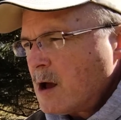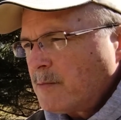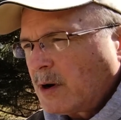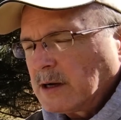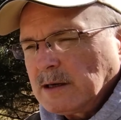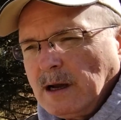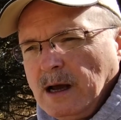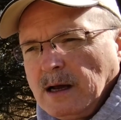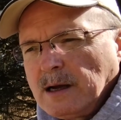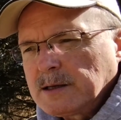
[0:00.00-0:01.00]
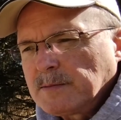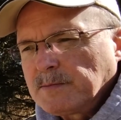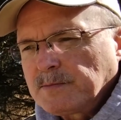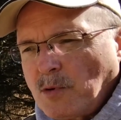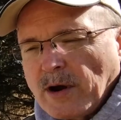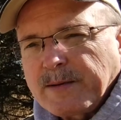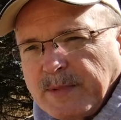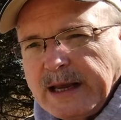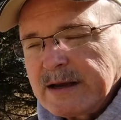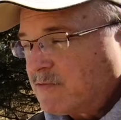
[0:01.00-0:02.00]
but the point
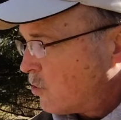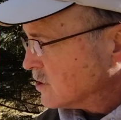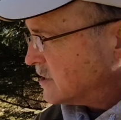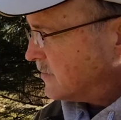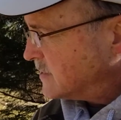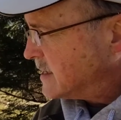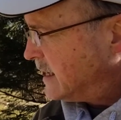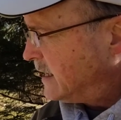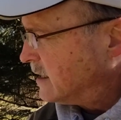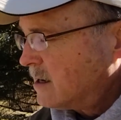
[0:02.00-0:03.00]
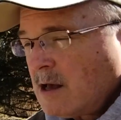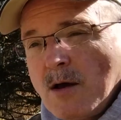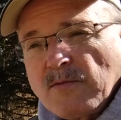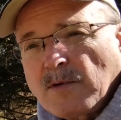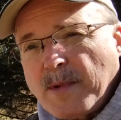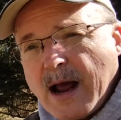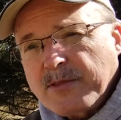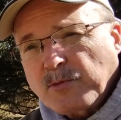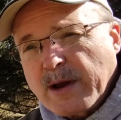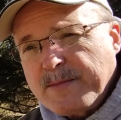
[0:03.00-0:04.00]
being, $417 for my
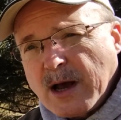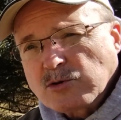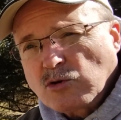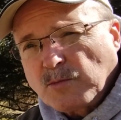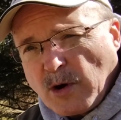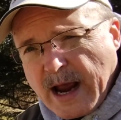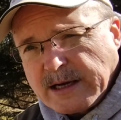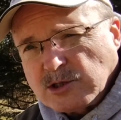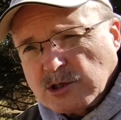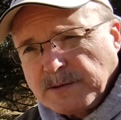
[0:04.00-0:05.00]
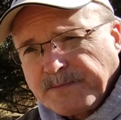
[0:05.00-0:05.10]
3-bedroom ranch